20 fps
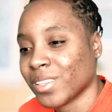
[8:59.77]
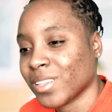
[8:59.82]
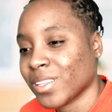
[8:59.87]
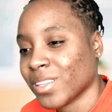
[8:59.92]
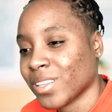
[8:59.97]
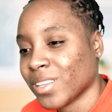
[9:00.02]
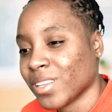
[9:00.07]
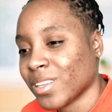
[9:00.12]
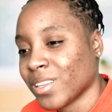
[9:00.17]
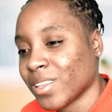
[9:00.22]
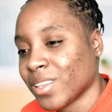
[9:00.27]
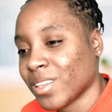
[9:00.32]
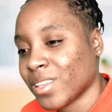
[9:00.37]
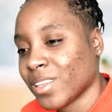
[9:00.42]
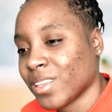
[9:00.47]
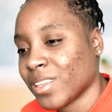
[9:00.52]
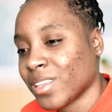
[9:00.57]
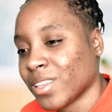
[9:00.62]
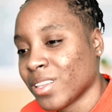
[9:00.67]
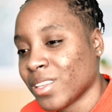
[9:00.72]

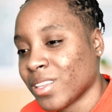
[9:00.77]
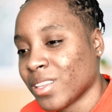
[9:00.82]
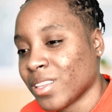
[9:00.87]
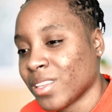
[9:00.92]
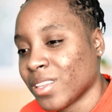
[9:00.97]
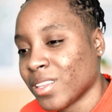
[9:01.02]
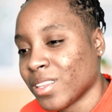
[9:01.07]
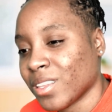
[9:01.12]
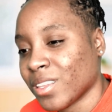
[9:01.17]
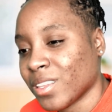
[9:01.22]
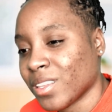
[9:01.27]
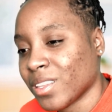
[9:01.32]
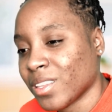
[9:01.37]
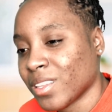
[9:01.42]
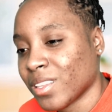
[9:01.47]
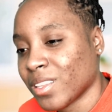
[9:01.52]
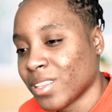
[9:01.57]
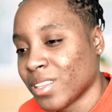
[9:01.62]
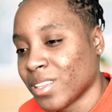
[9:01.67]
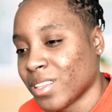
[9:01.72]

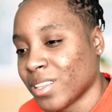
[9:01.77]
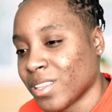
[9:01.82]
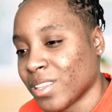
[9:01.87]
Nobody speaks.